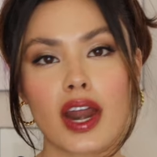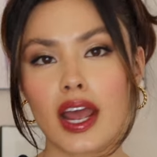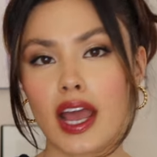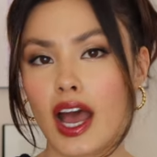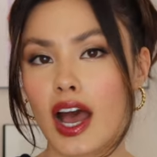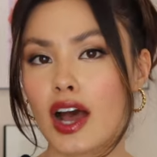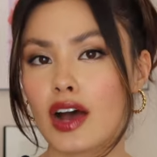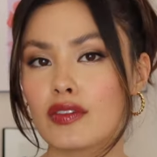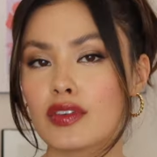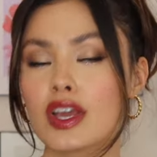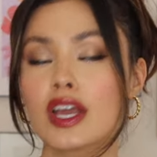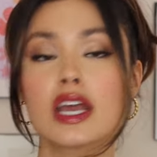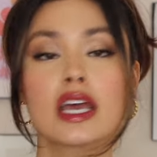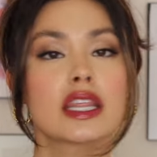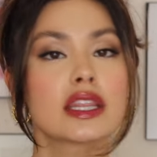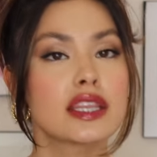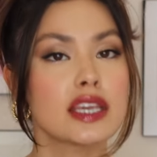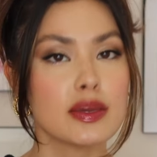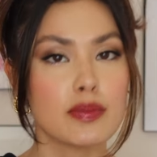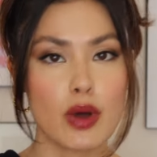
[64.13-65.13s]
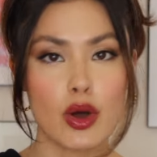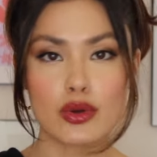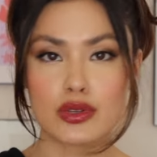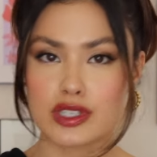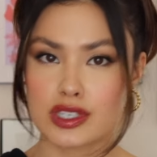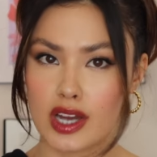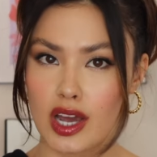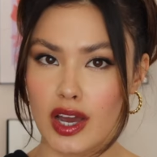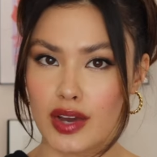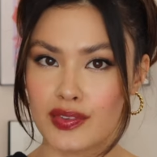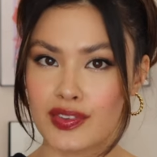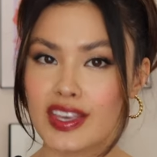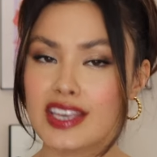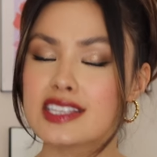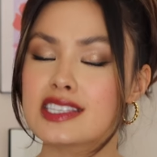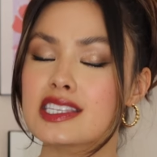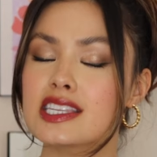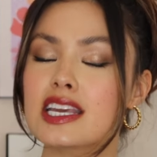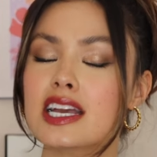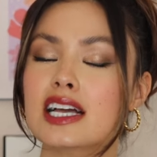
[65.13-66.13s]
I have the most of
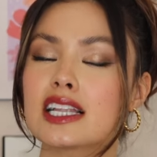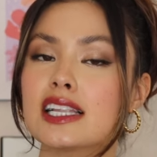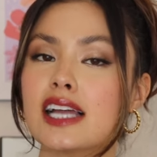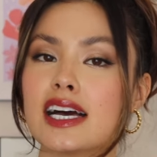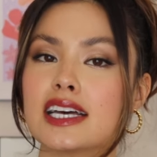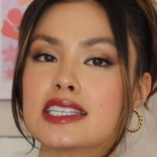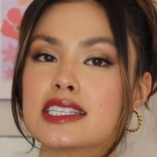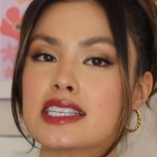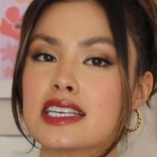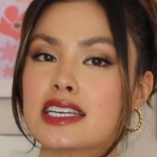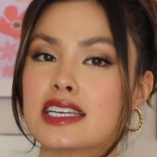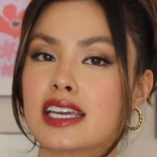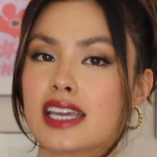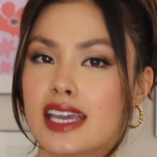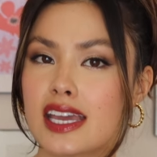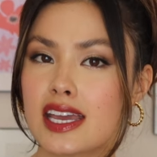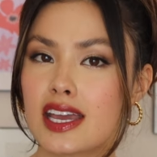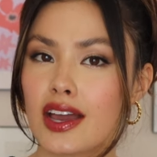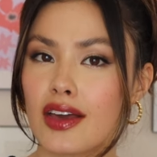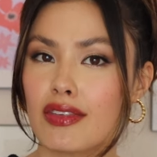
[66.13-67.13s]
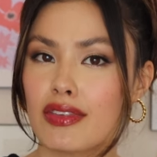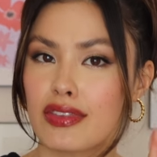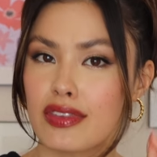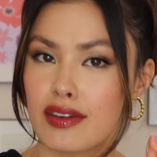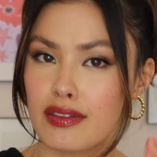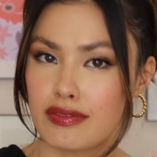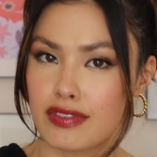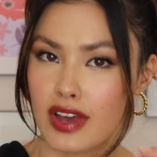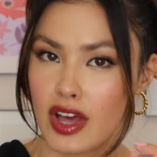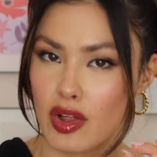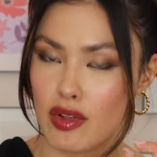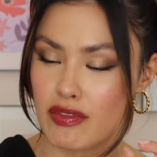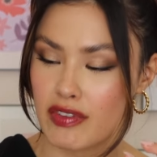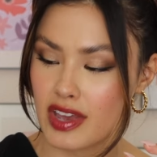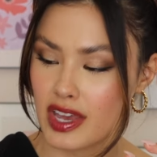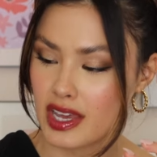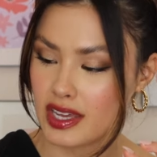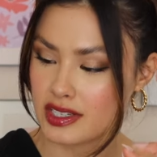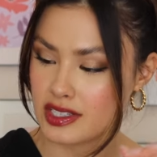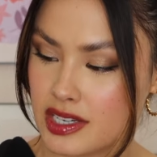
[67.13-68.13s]
is the classic ink The
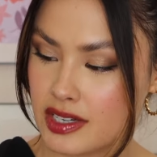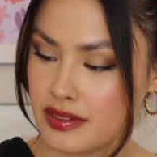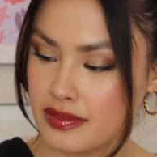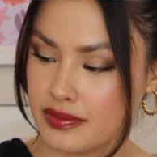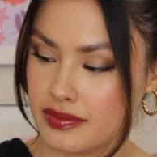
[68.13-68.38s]
Velvet.